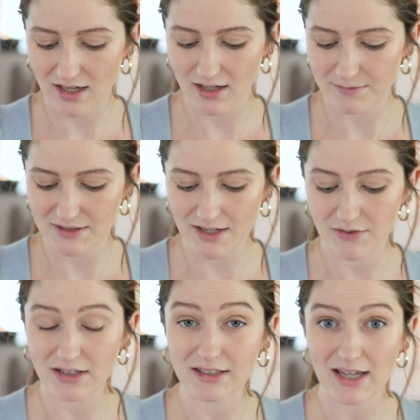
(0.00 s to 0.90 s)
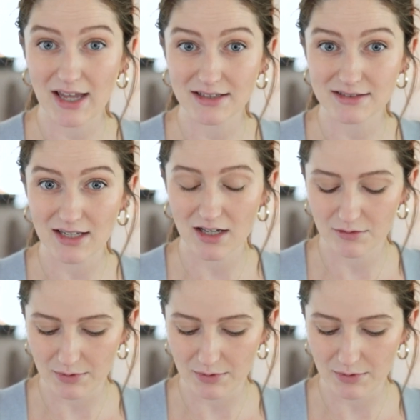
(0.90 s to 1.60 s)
It definitely can sell,